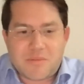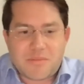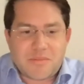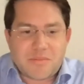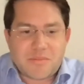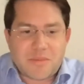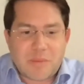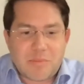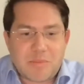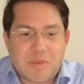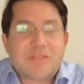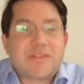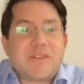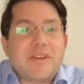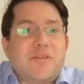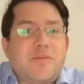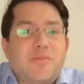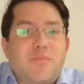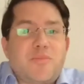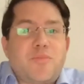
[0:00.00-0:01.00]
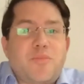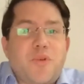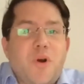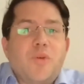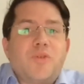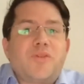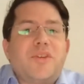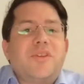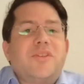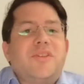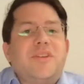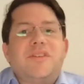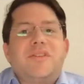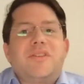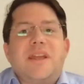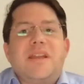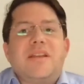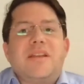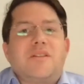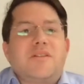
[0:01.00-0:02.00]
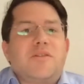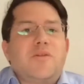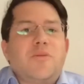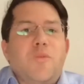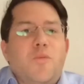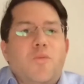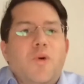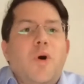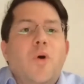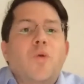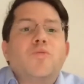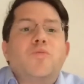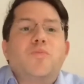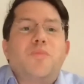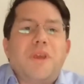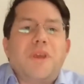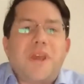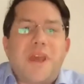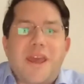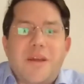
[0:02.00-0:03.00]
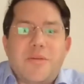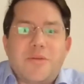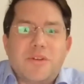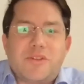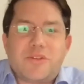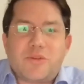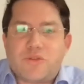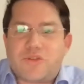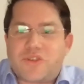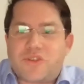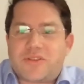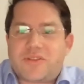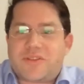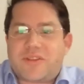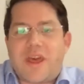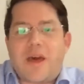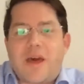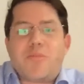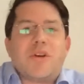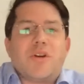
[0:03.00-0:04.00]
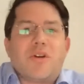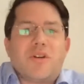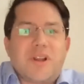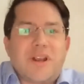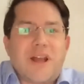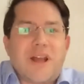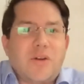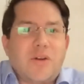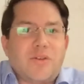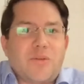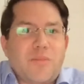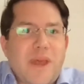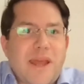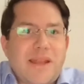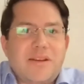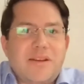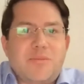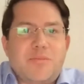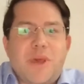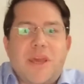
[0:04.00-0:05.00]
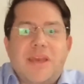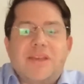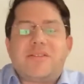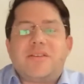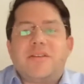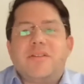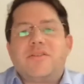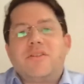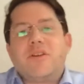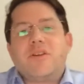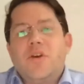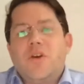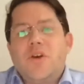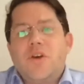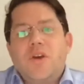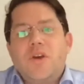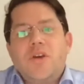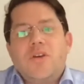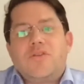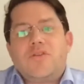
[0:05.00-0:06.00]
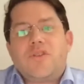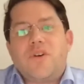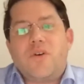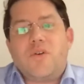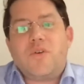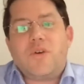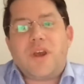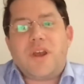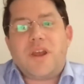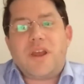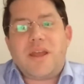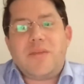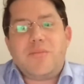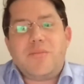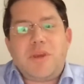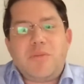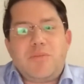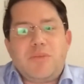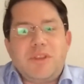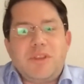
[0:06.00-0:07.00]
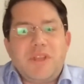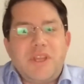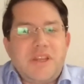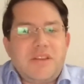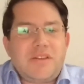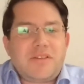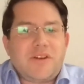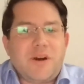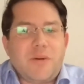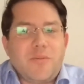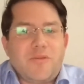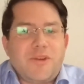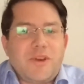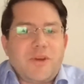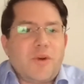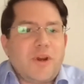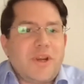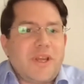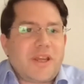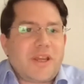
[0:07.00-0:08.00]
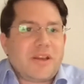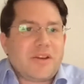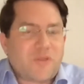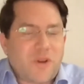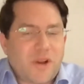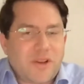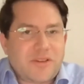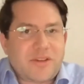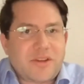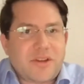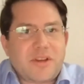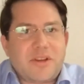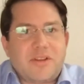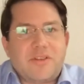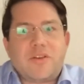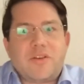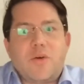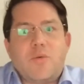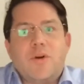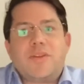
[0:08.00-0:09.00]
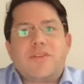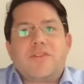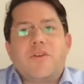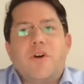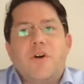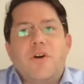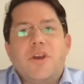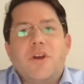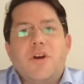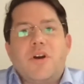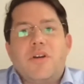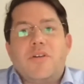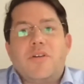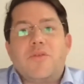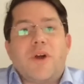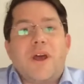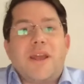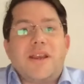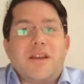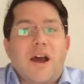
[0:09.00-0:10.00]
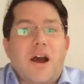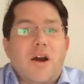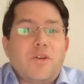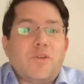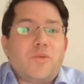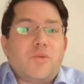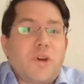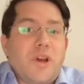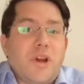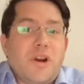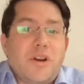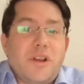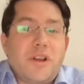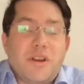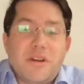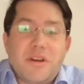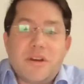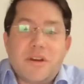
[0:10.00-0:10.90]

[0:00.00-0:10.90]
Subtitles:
business processes that won't be able to just happen on an automatic basis. So, and people need something where they can trust in. And so what's going on right now is we are in the